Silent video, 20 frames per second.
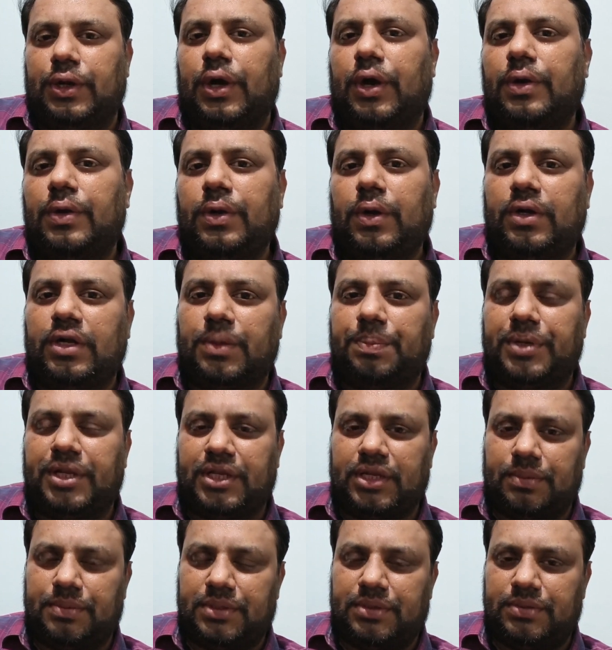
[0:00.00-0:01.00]
or not
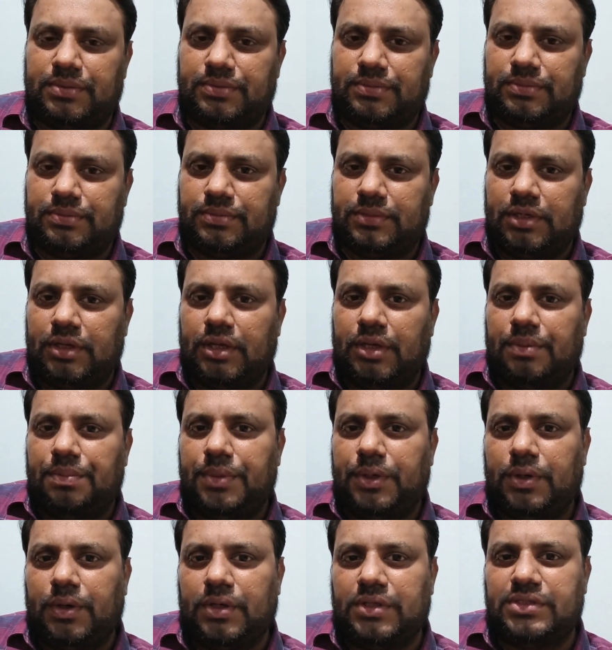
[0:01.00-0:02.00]
applicable,
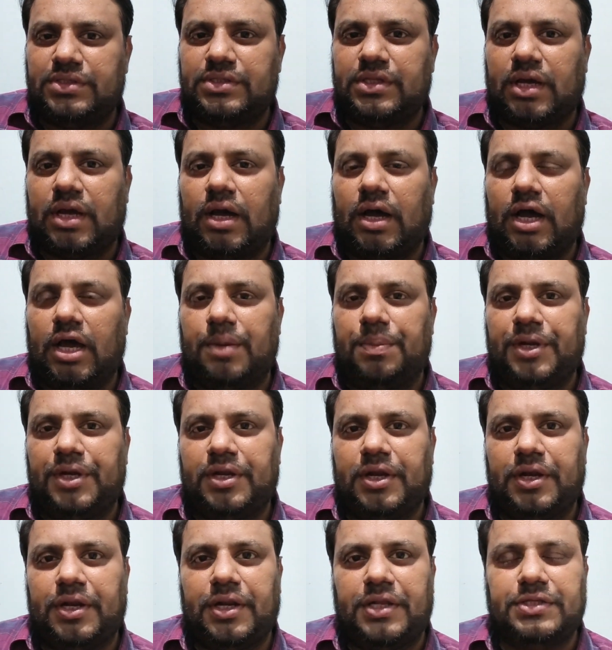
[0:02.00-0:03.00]
because the
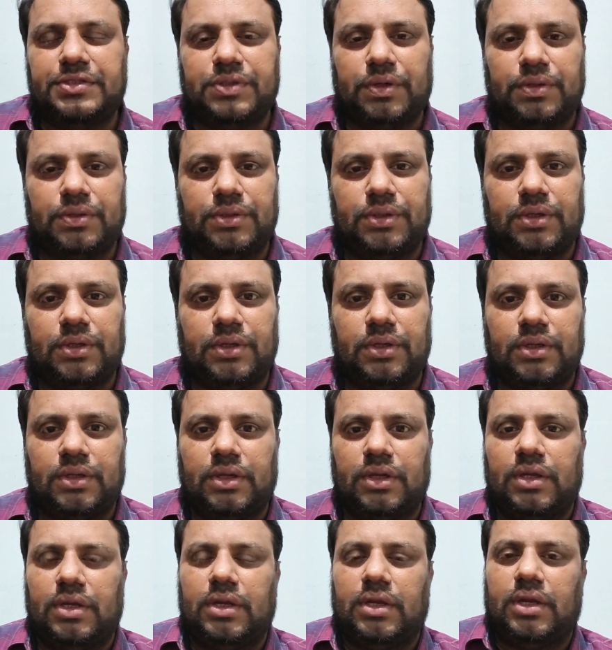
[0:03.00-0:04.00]
arbitrator is not the
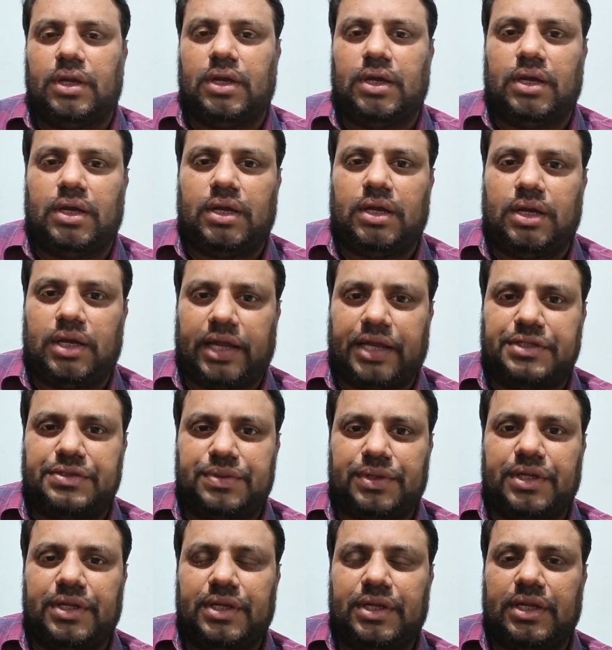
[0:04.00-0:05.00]

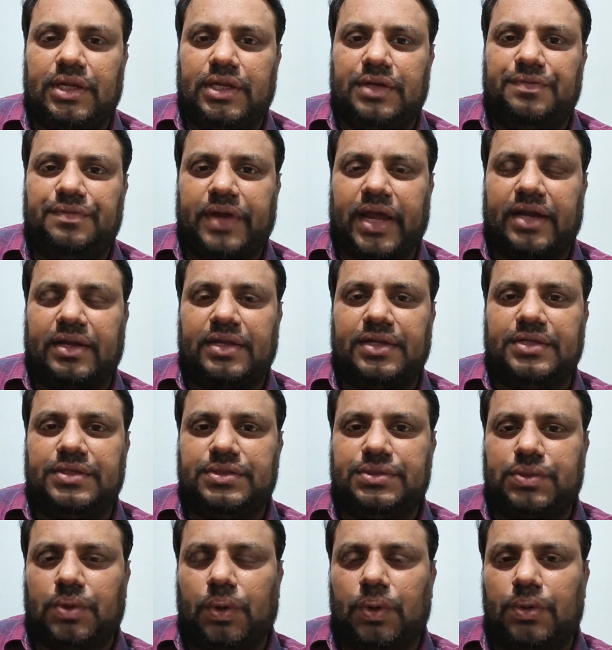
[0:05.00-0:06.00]
actually, in fact,
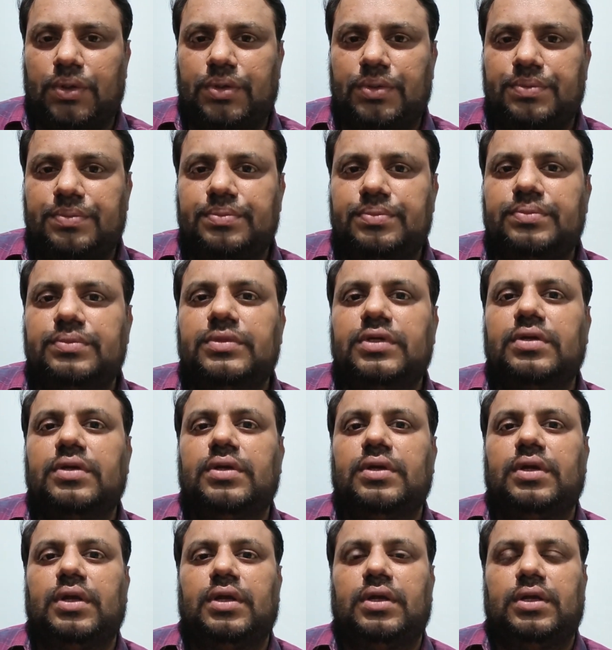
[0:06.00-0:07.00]
is court.
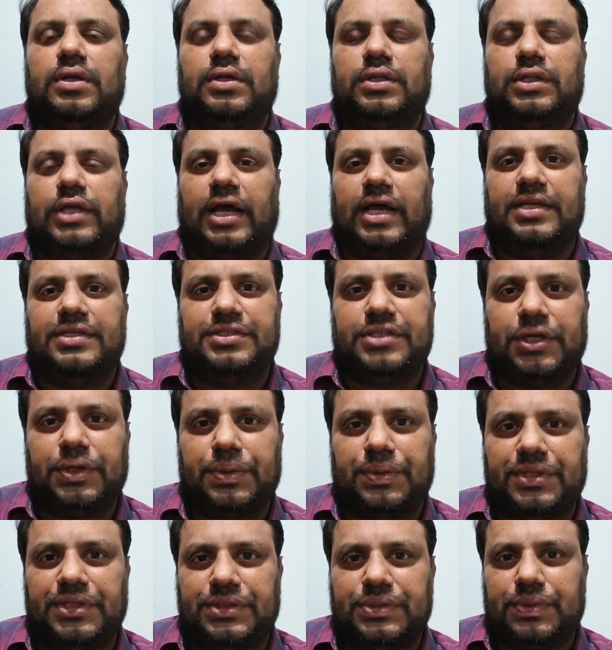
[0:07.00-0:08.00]
The answer
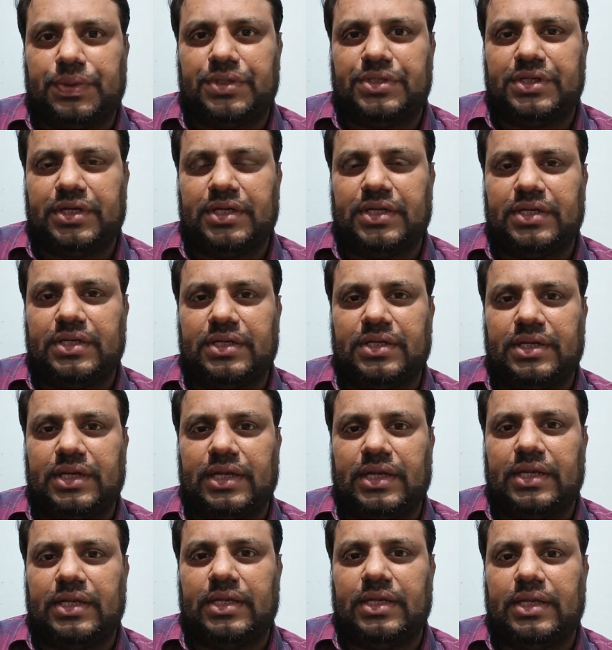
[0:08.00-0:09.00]
to this question
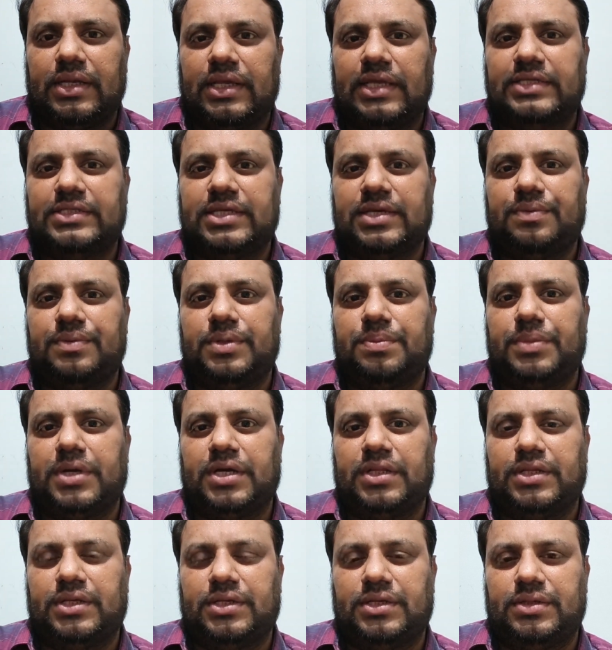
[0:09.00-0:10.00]
is given
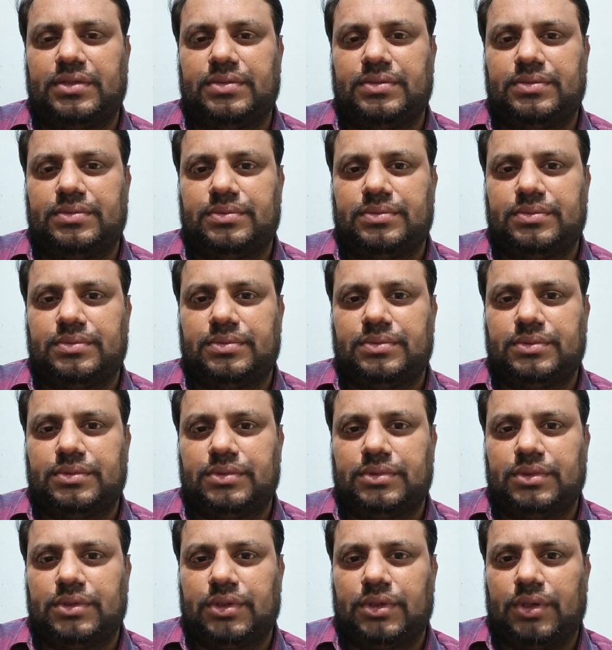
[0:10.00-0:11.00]
by the
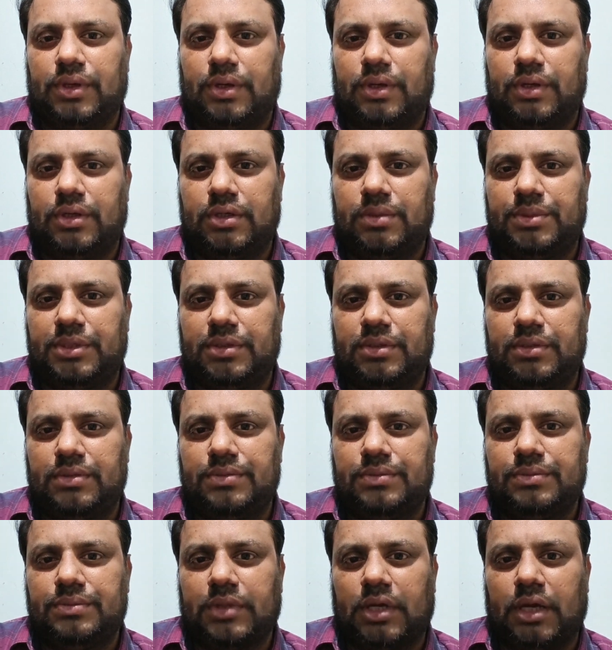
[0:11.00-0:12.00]
Honorable
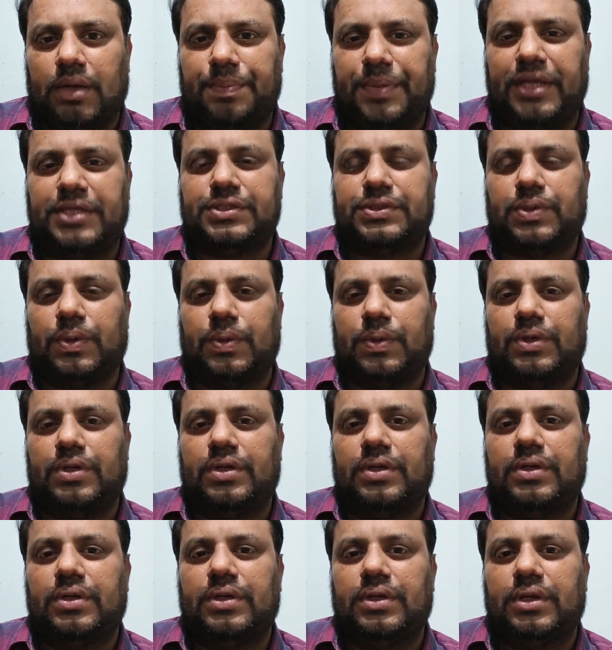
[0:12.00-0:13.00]
Apex Court
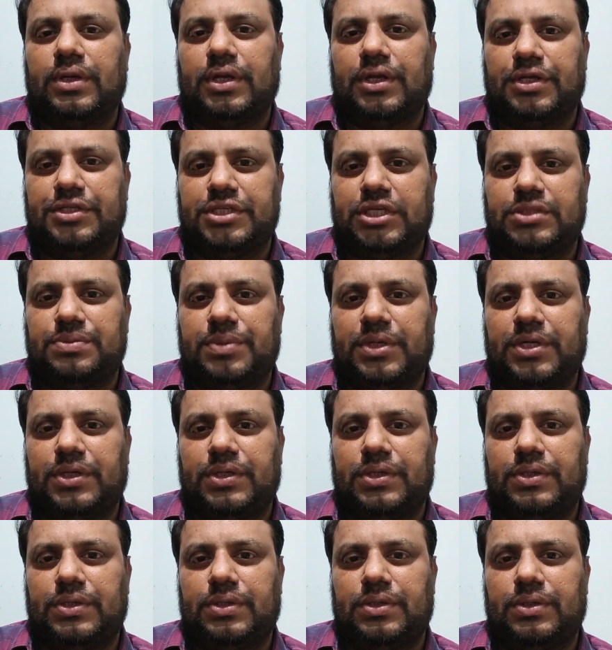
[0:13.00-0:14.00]
in a
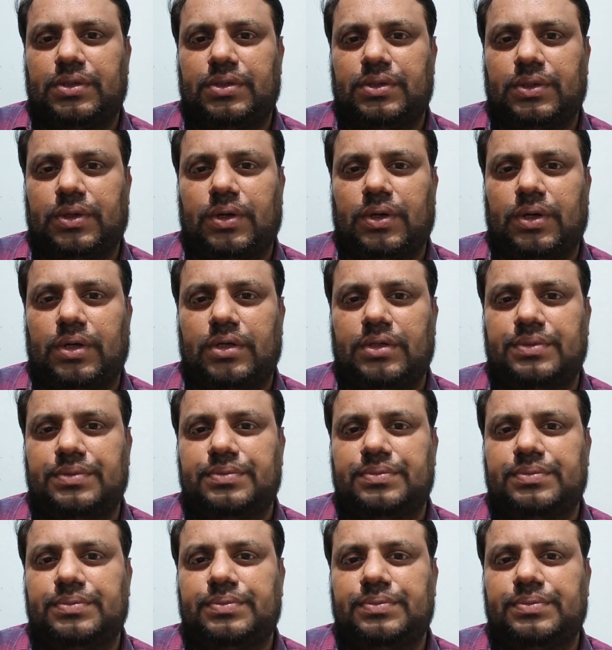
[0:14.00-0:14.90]
judgment called